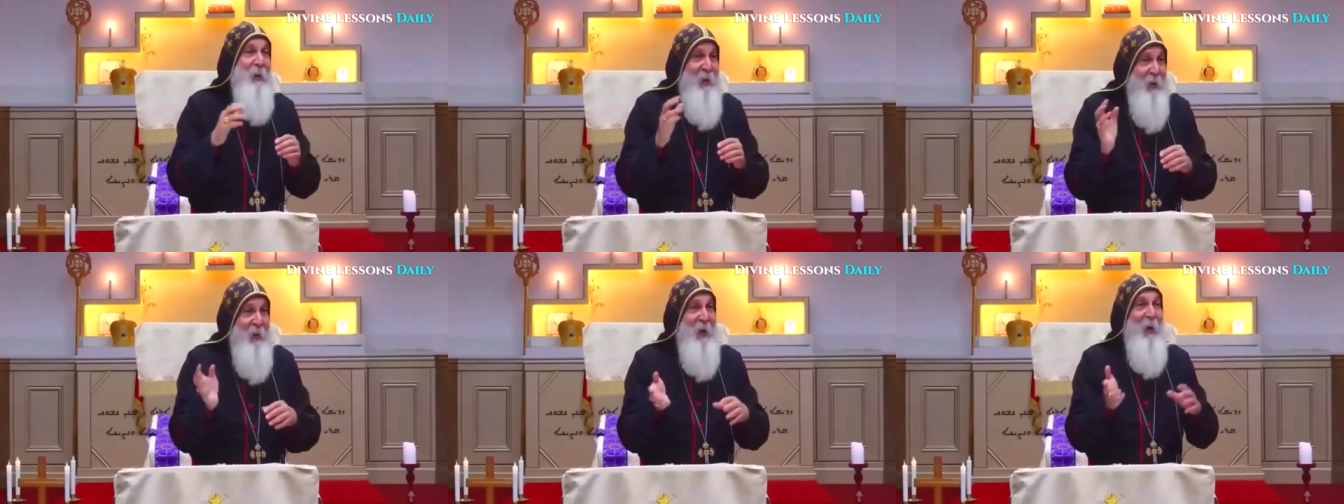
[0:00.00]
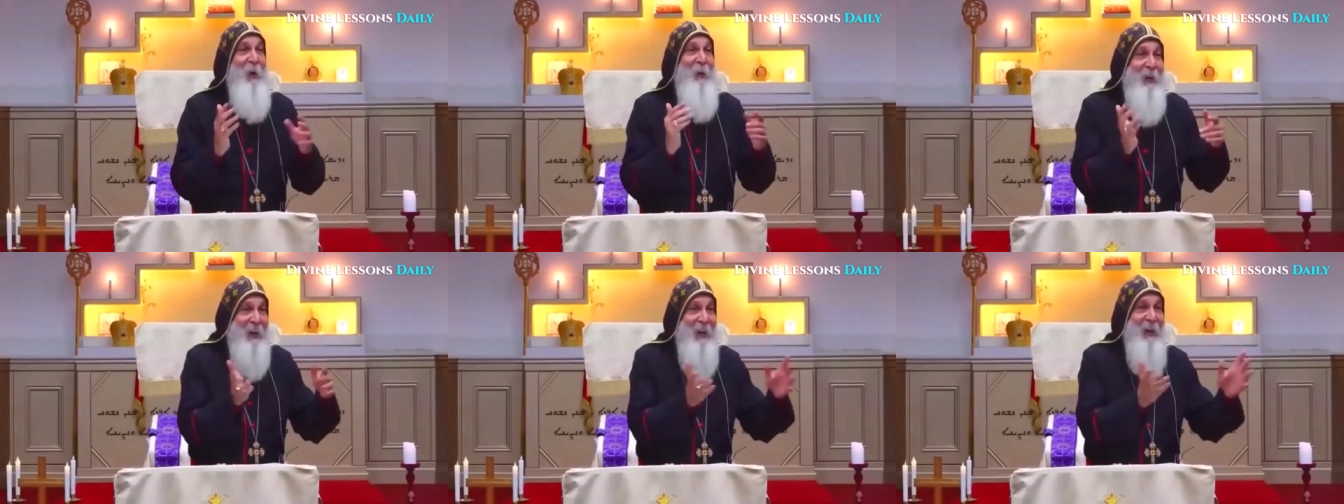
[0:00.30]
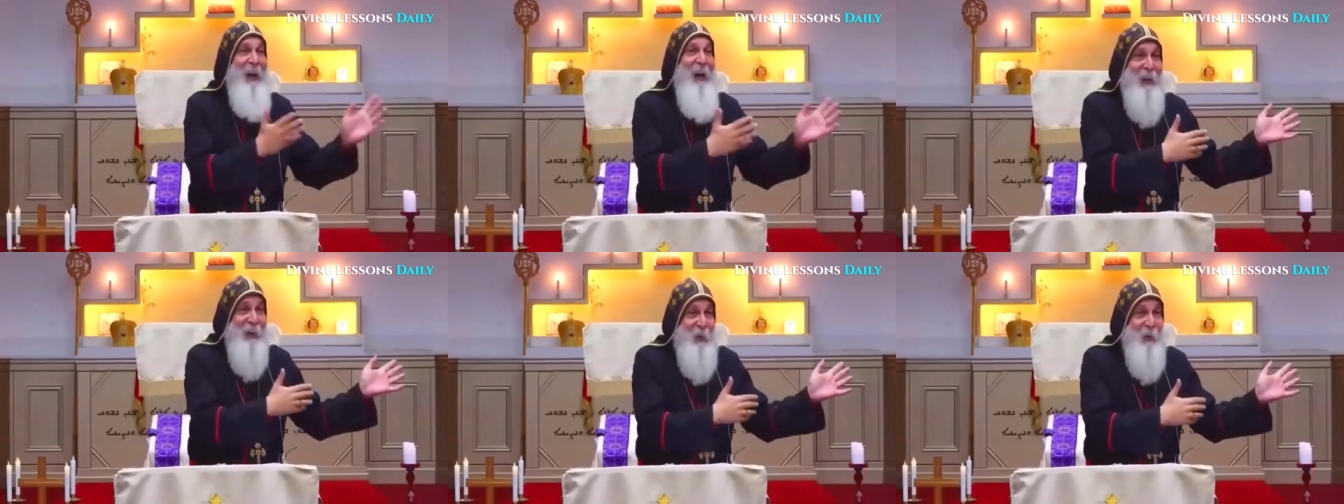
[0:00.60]
or
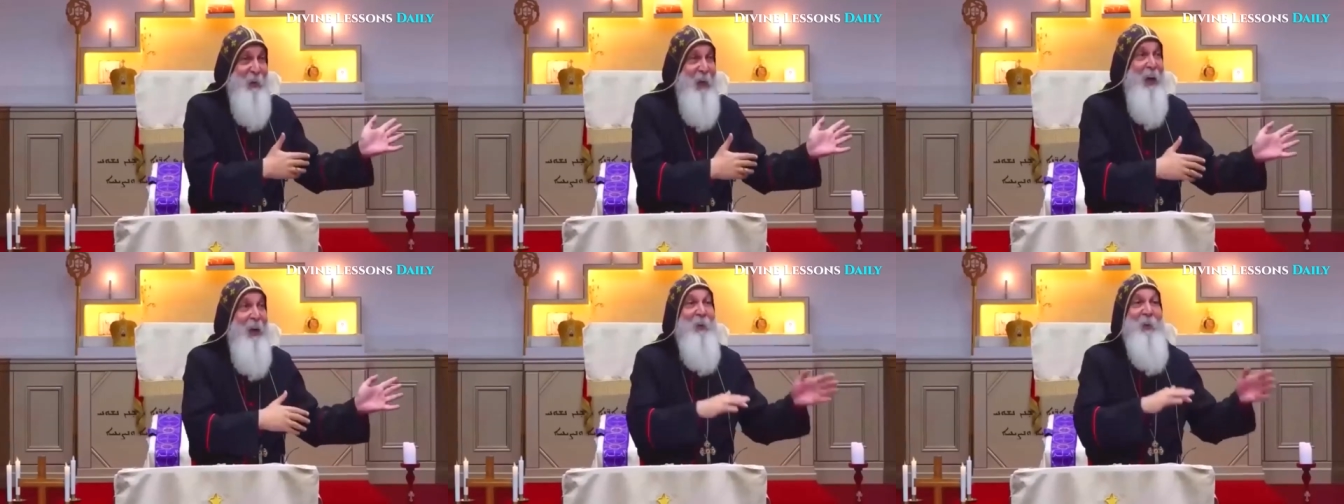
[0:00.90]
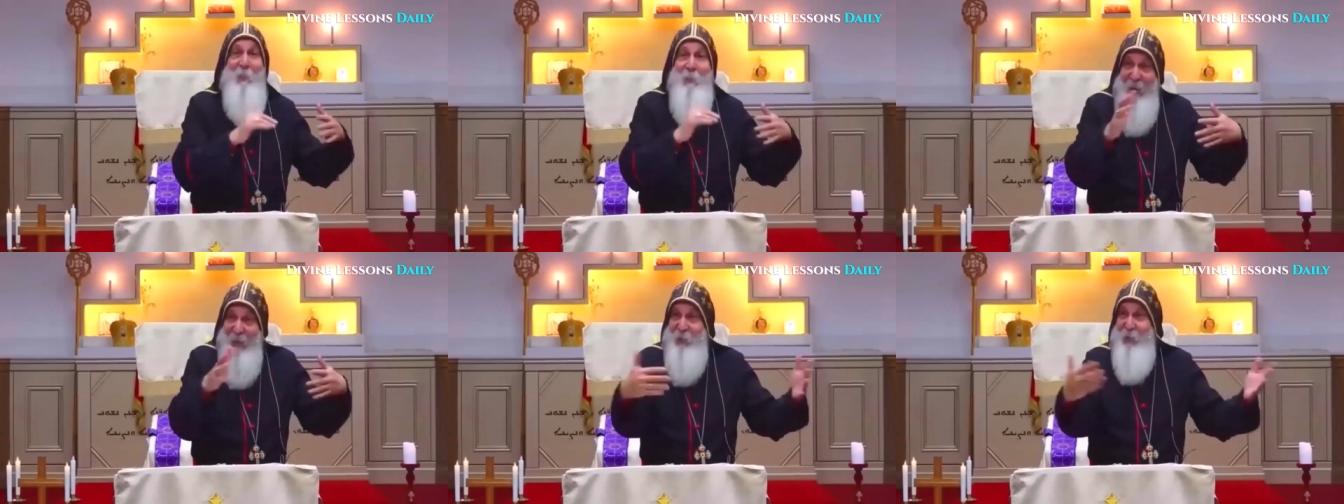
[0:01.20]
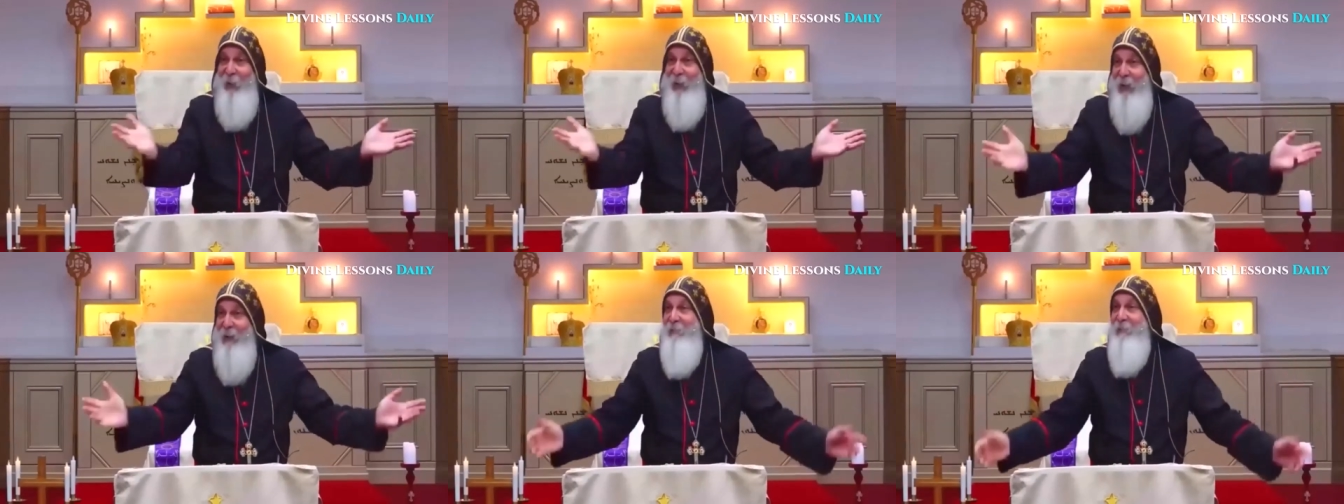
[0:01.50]
elsewhere, but
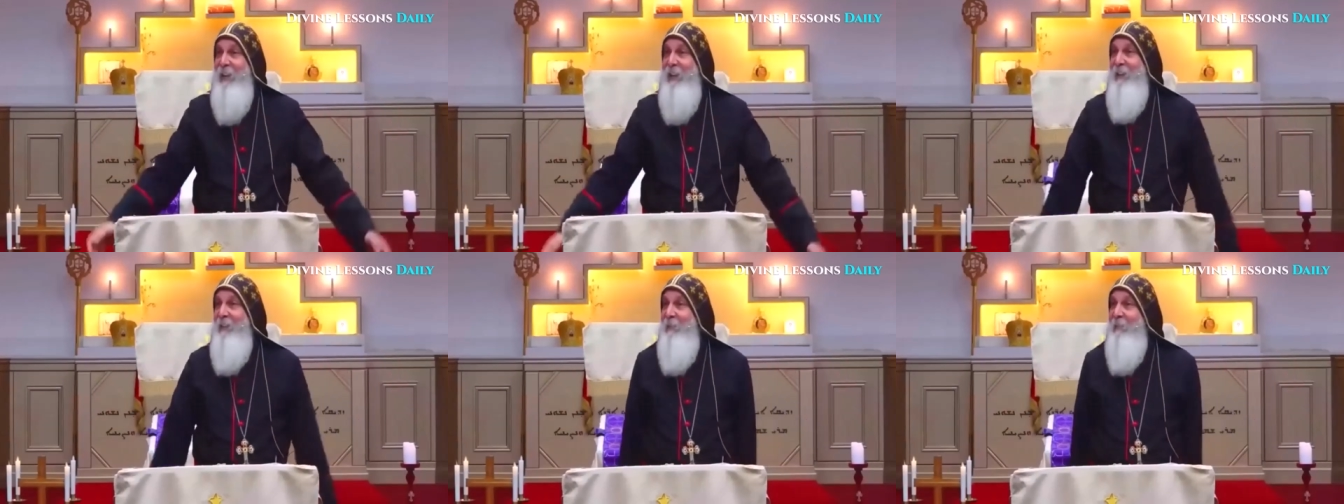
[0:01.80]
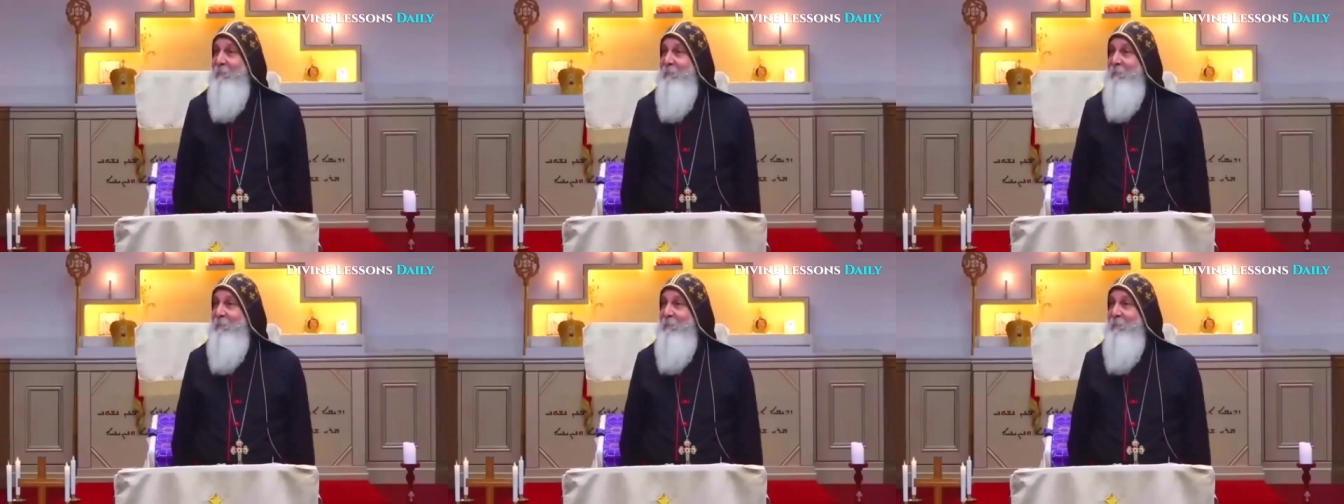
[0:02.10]
you're living.